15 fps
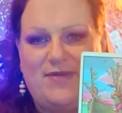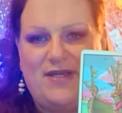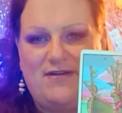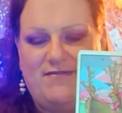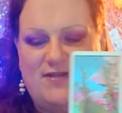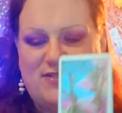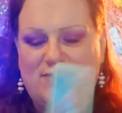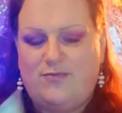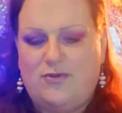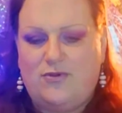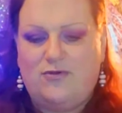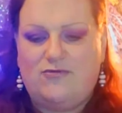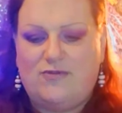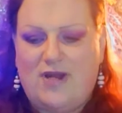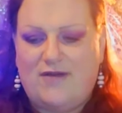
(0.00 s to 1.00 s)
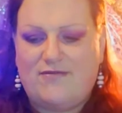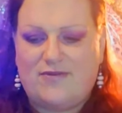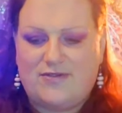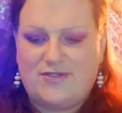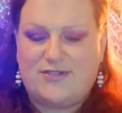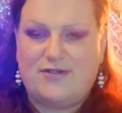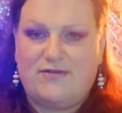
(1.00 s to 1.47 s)
being visible rather
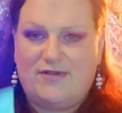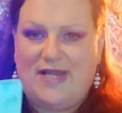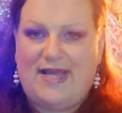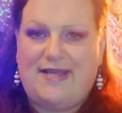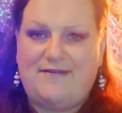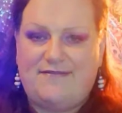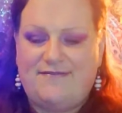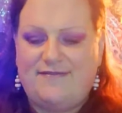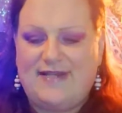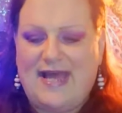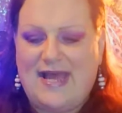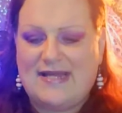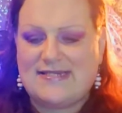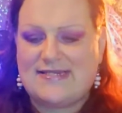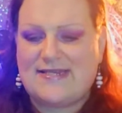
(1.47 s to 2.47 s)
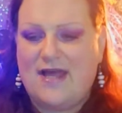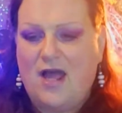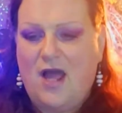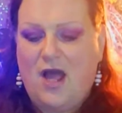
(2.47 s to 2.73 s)
than sort of laying flat.